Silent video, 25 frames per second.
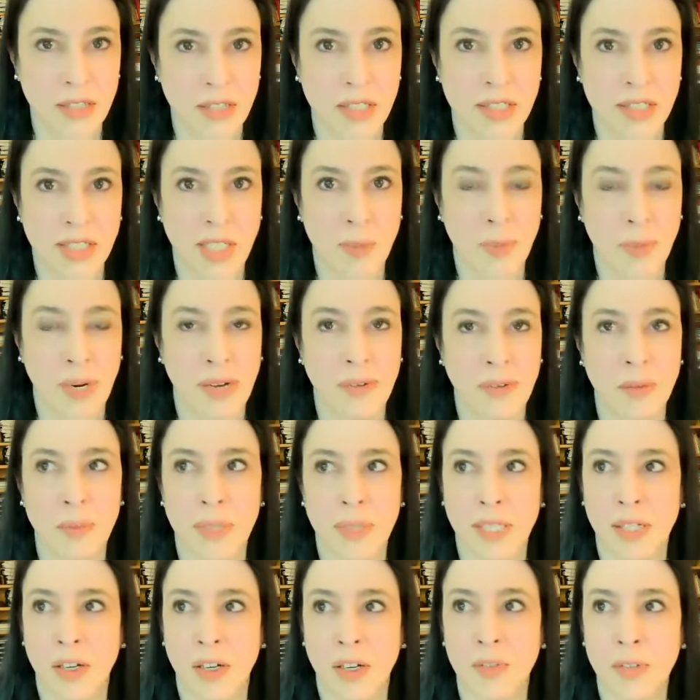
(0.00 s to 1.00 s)
I'd say
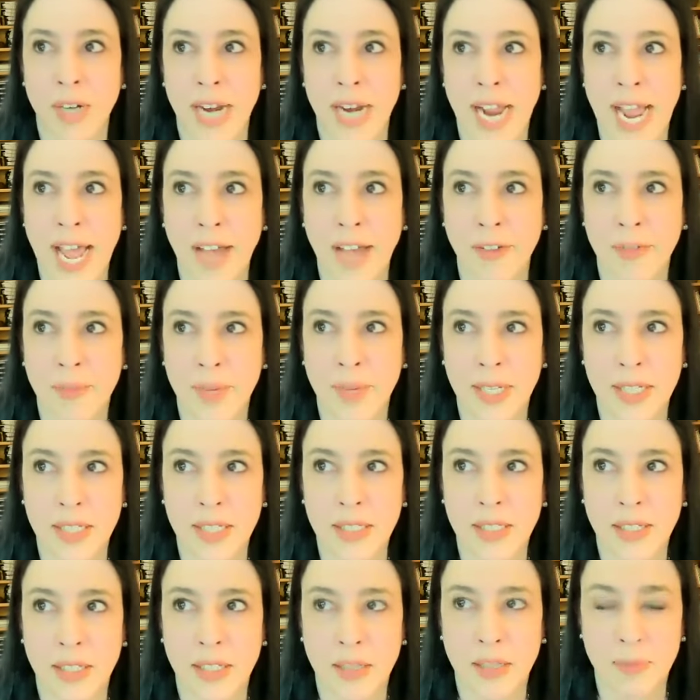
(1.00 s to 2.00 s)
probably over half my
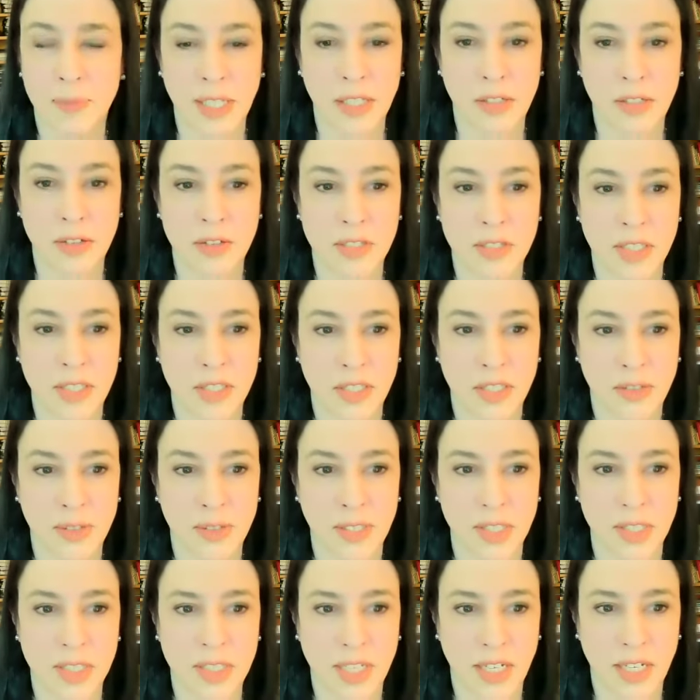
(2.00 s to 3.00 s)
income like goes into
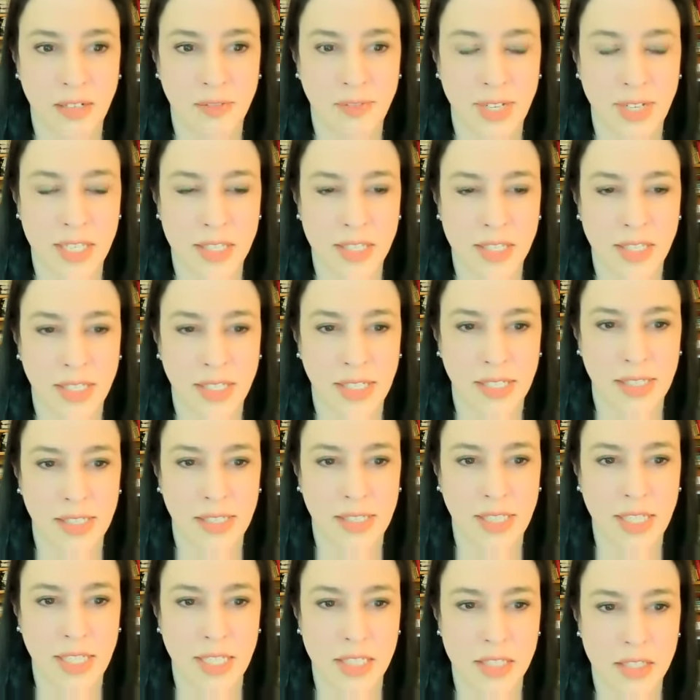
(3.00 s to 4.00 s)
real estate investing at
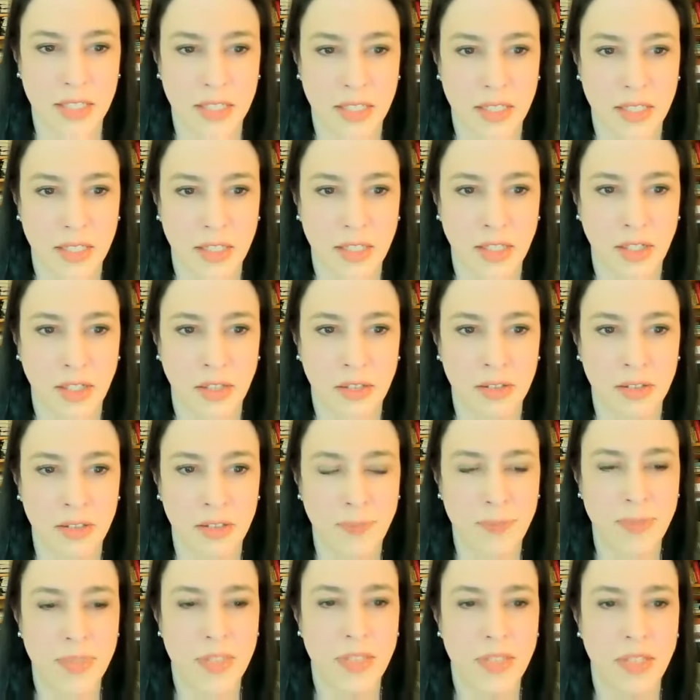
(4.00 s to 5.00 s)
least, you know,
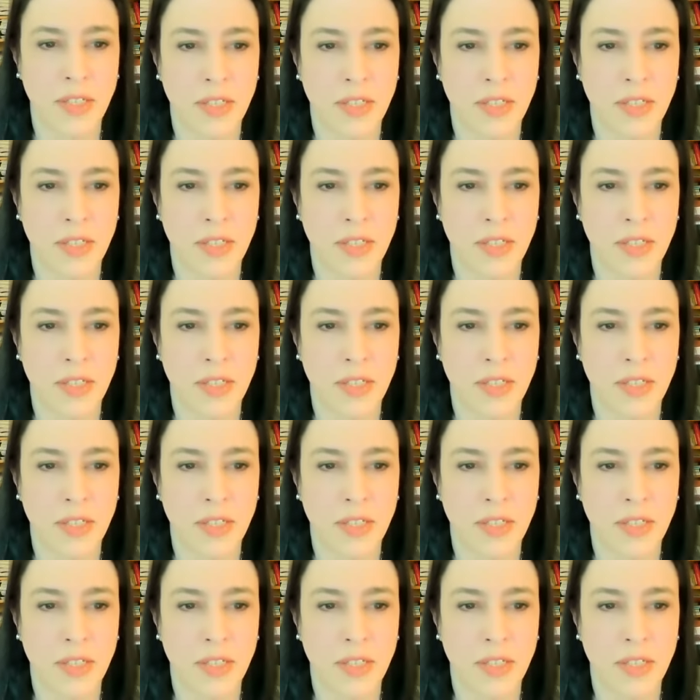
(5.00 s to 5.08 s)
mm-hmm.